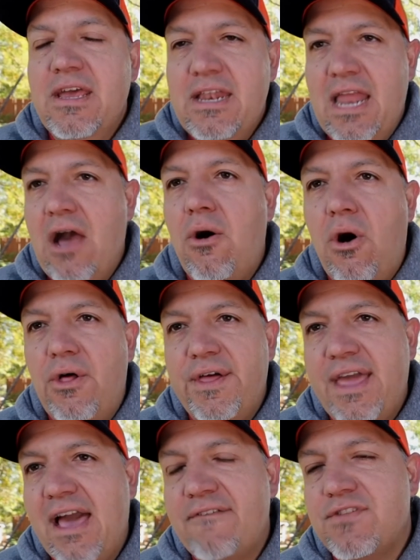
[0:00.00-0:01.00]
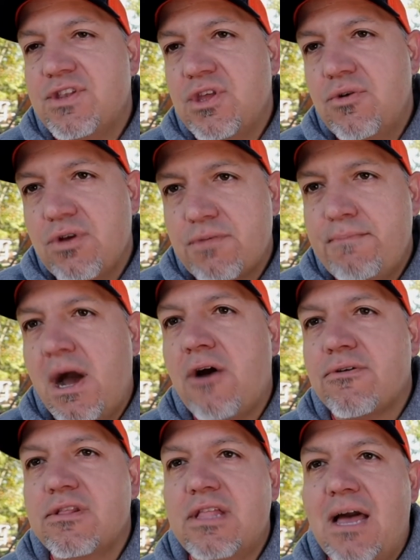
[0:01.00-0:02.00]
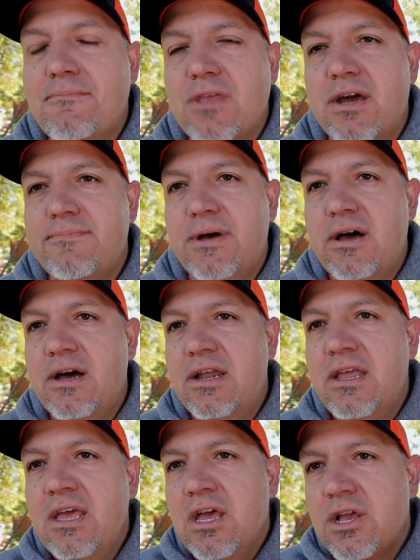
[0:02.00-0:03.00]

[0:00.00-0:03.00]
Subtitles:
Now all I have to do is power the laptop on,